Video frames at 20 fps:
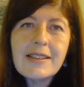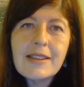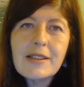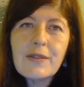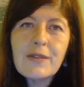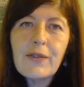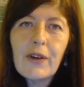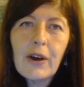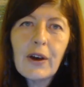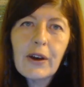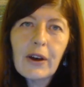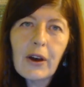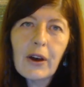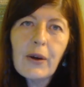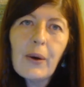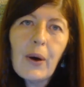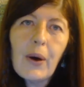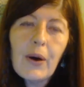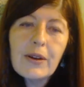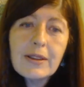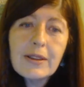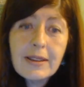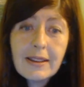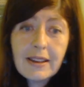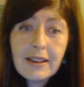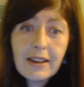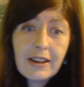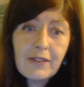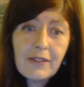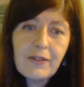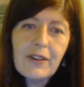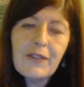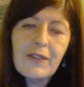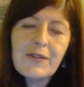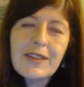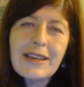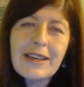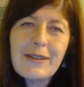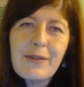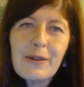enters Virgo on the
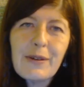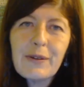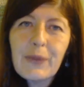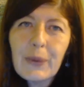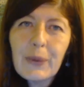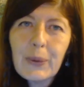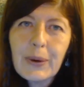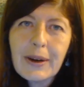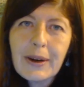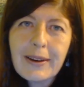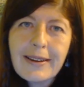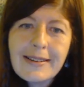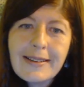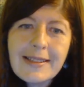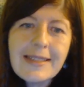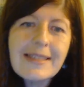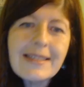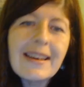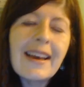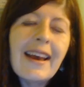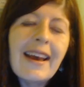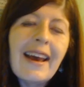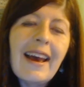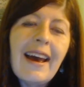15th of August,